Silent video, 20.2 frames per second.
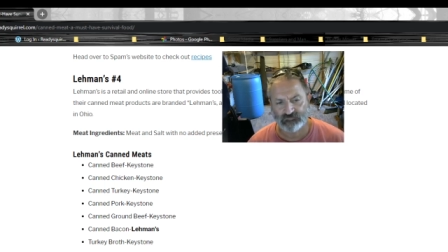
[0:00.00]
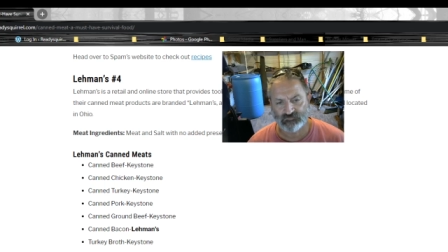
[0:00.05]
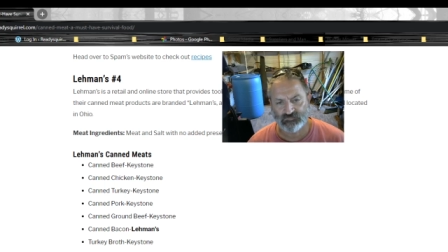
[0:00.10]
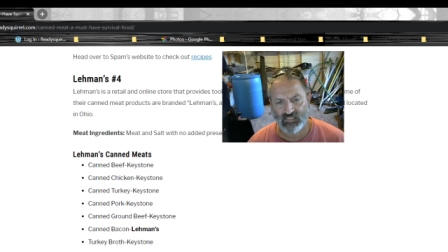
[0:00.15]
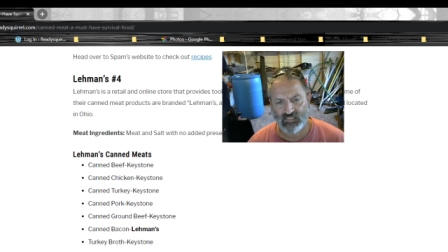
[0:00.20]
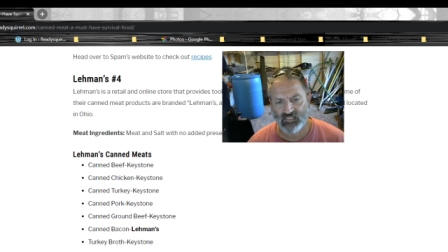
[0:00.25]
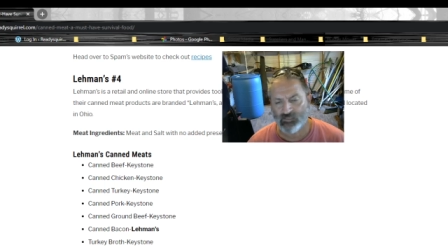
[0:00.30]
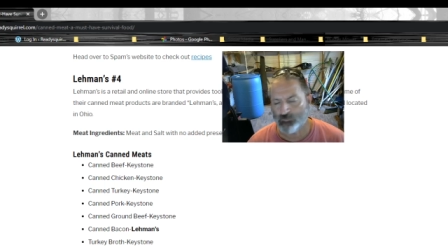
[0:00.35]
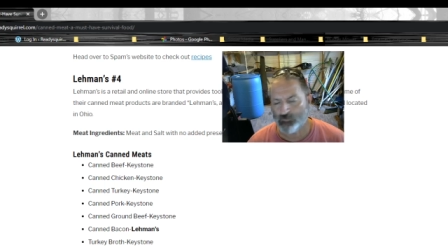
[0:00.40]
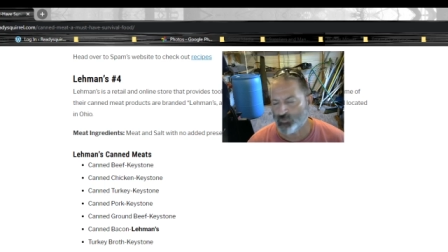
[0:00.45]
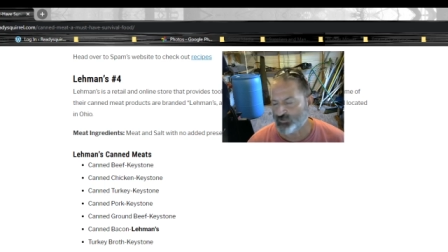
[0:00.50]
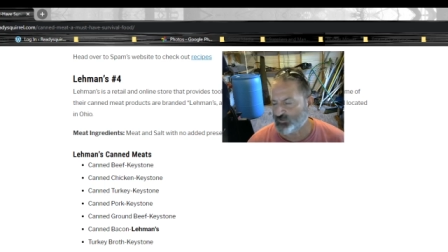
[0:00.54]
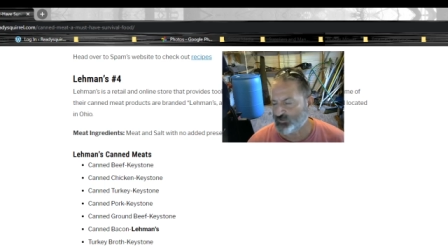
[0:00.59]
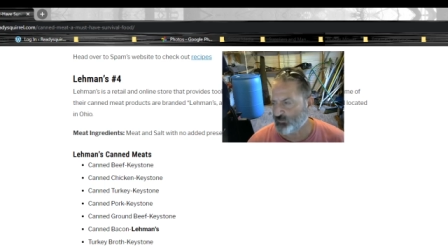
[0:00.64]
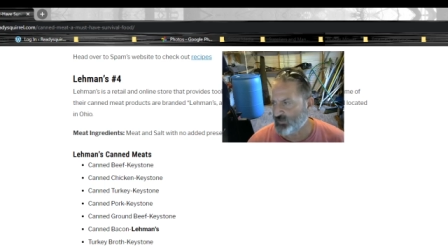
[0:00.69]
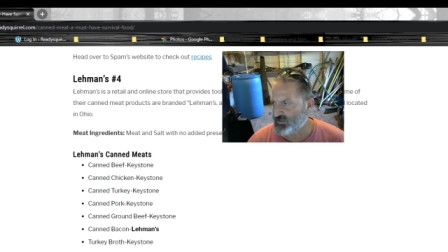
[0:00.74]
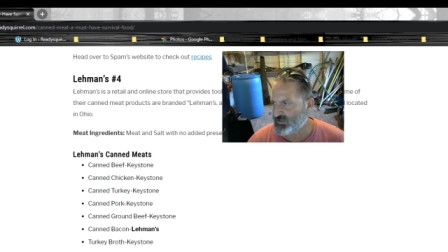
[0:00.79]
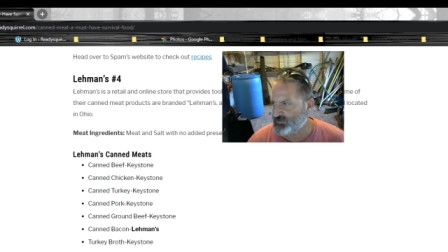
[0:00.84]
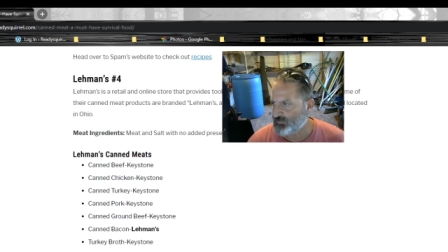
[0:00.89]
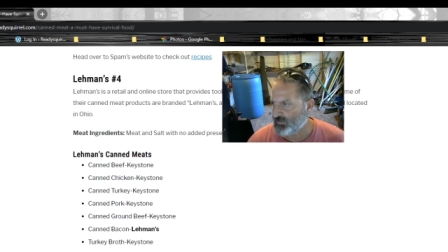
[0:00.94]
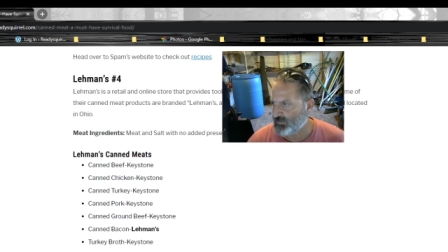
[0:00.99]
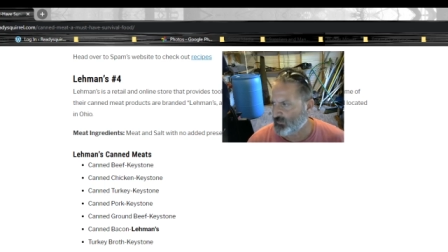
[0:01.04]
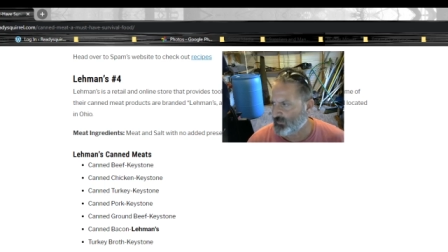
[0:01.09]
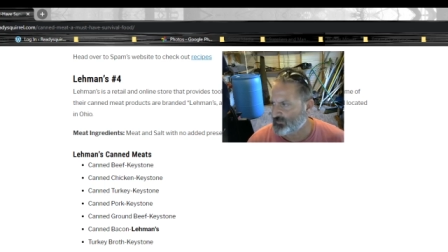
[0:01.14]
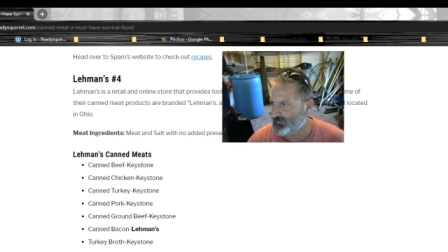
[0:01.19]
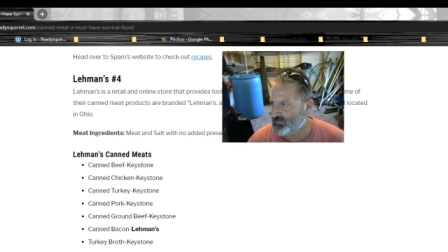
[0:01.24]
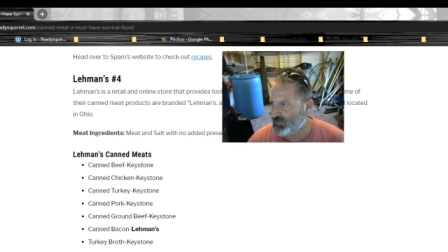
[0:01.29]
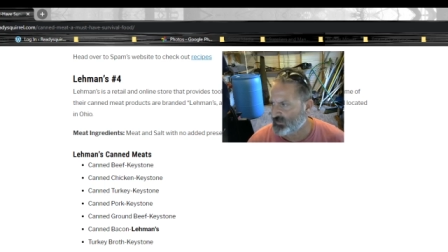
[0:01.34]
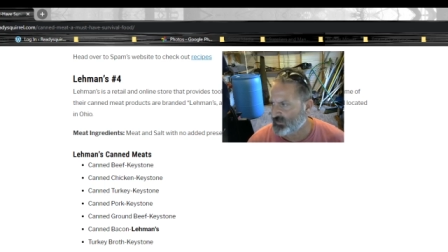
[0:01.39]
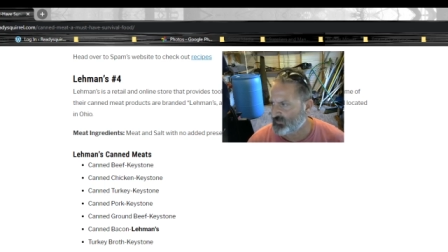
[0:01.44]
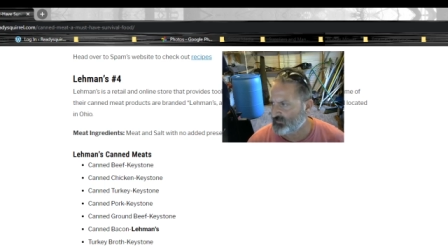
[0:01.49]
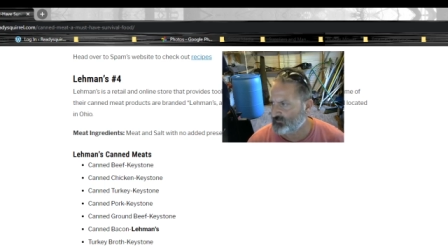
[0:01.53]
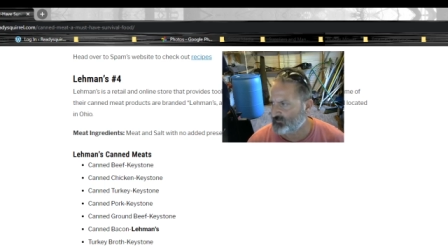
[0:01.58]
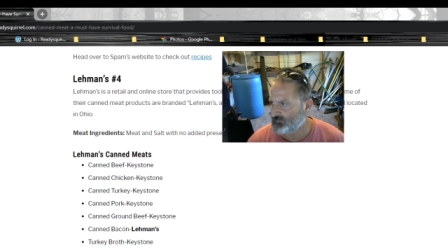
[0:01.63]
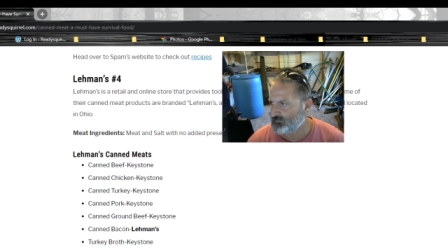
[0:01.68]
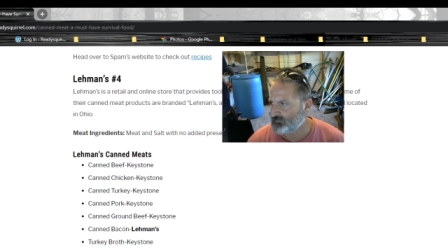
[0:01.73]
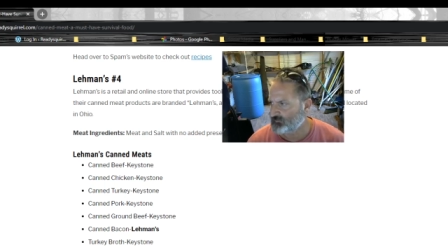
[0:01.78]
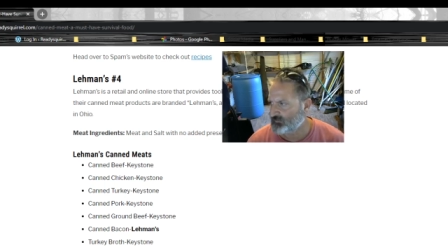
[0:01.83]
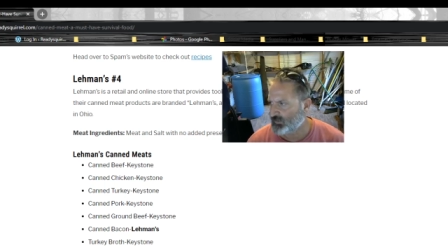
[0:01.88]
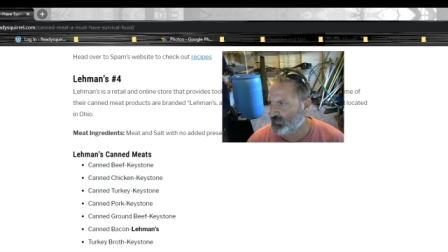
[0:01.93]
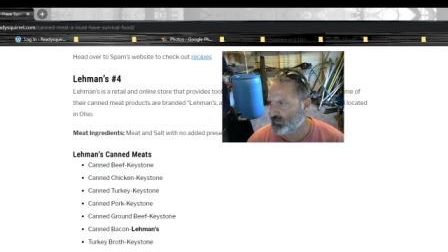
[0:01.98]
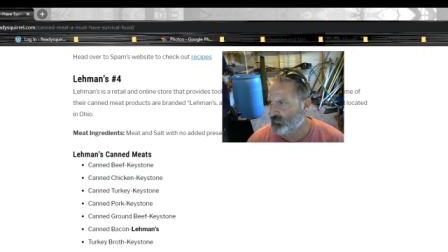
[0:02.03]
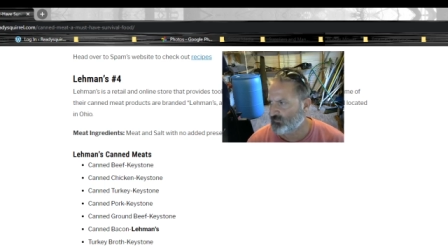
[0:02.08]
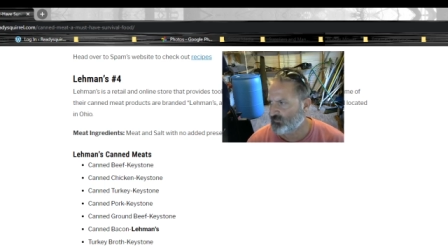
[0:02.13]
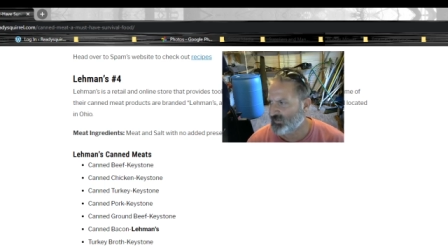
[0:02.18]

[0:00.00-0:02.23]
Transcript: I didn't put the recipe website there.